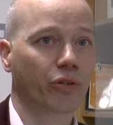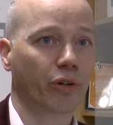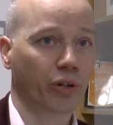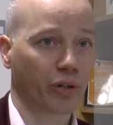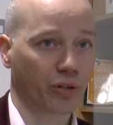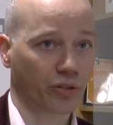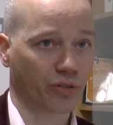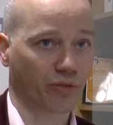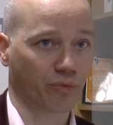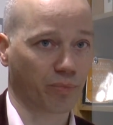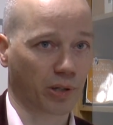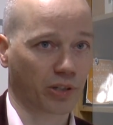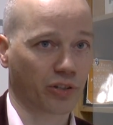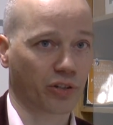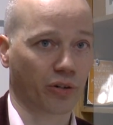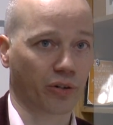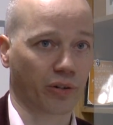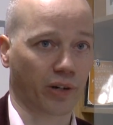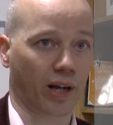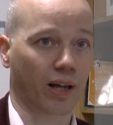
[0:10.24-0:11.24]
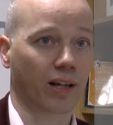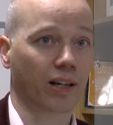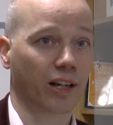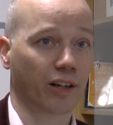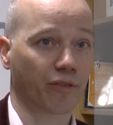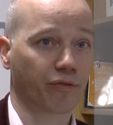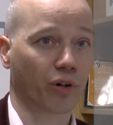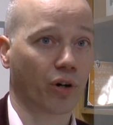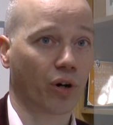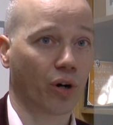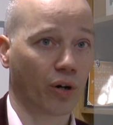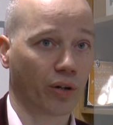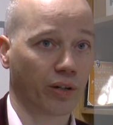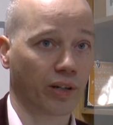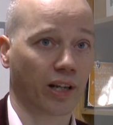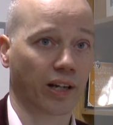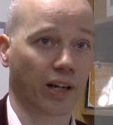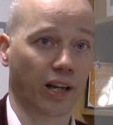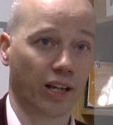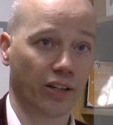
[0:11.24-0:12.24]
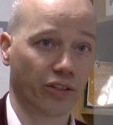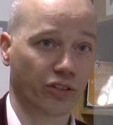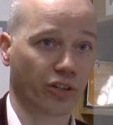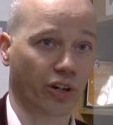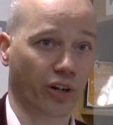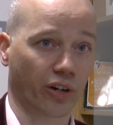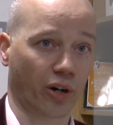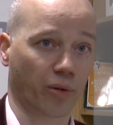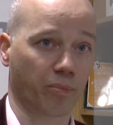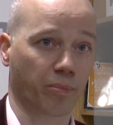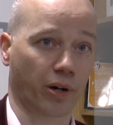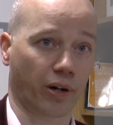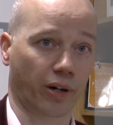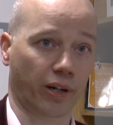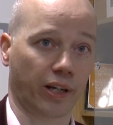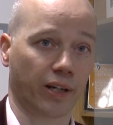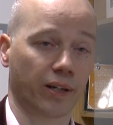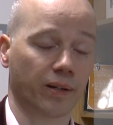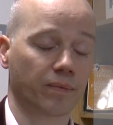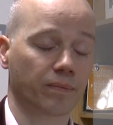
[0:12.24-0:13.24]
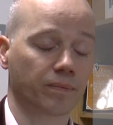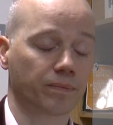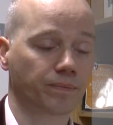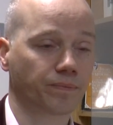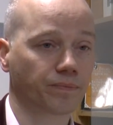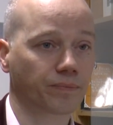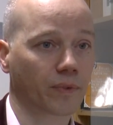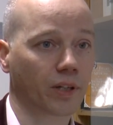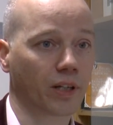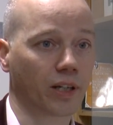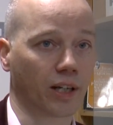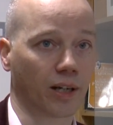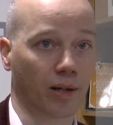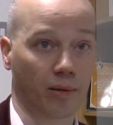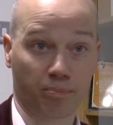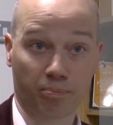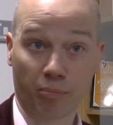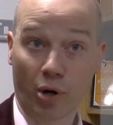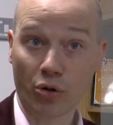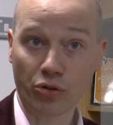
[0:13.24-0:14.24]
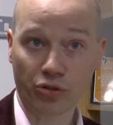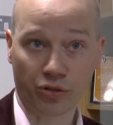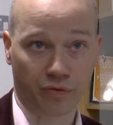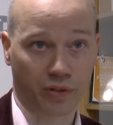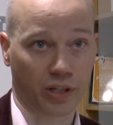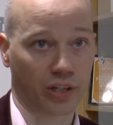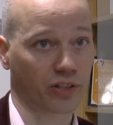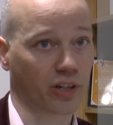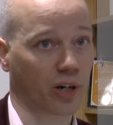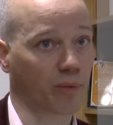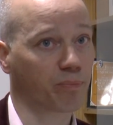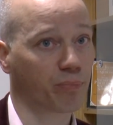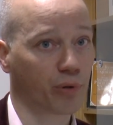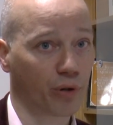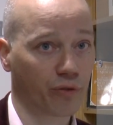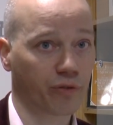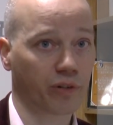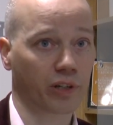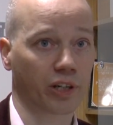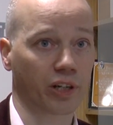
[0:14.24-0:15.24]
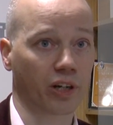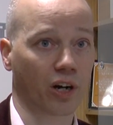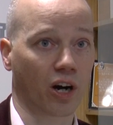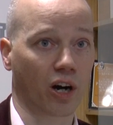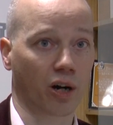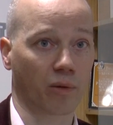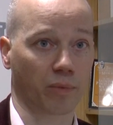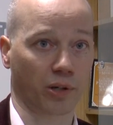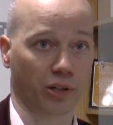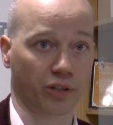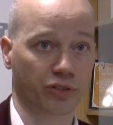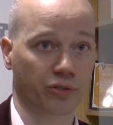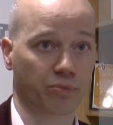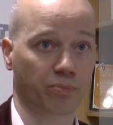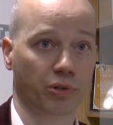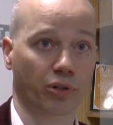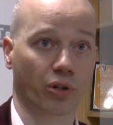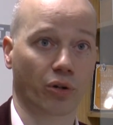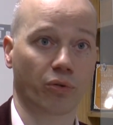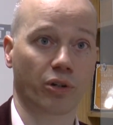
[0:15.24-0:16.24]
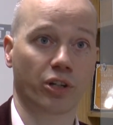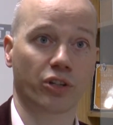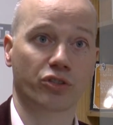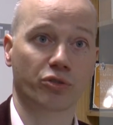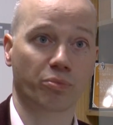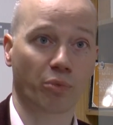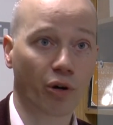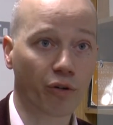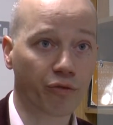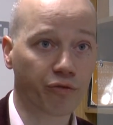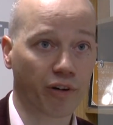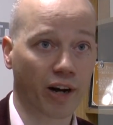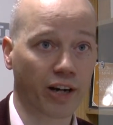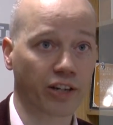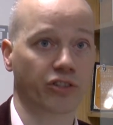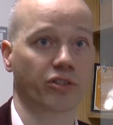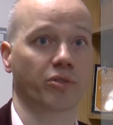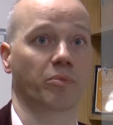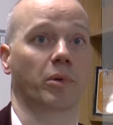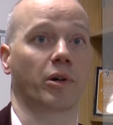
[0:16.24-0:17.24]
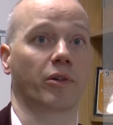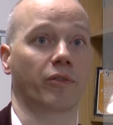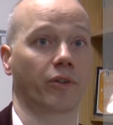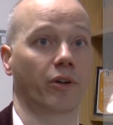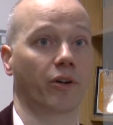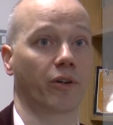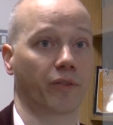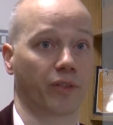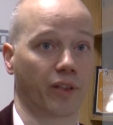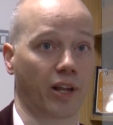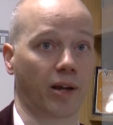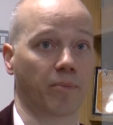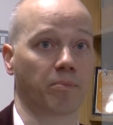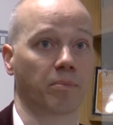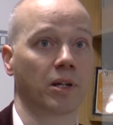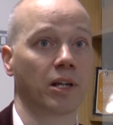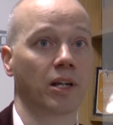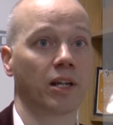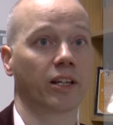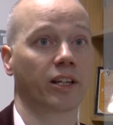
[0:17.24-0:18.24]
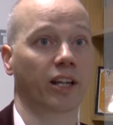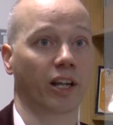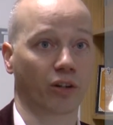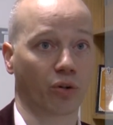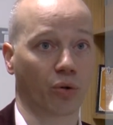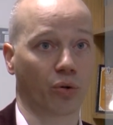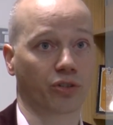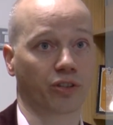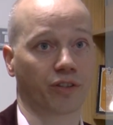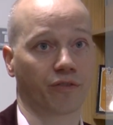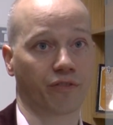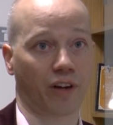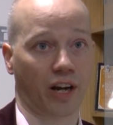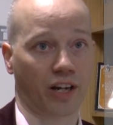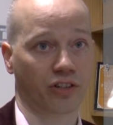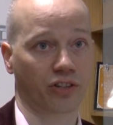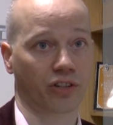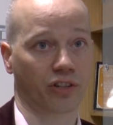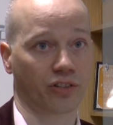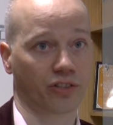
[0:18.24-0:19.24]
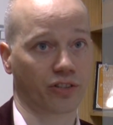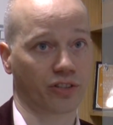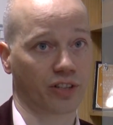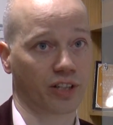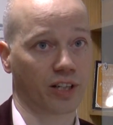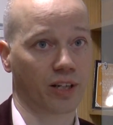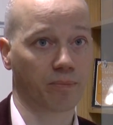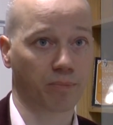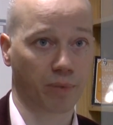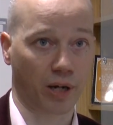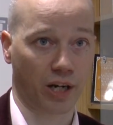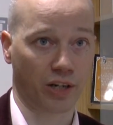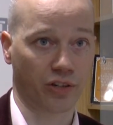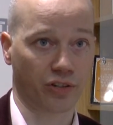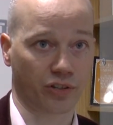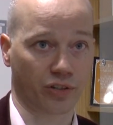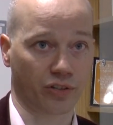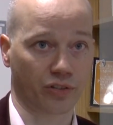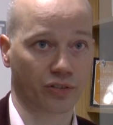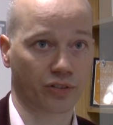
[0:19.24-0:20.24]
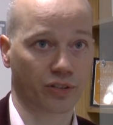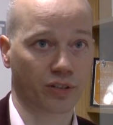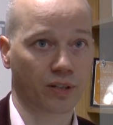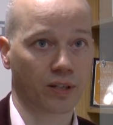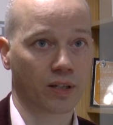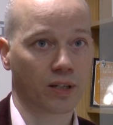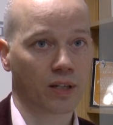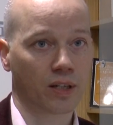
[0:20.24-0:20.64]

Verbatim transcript: Trillions of bacteria live on and inside our body. Uh, most of these are perfectly harmless, but only a small fraction of them can cause infections in patients.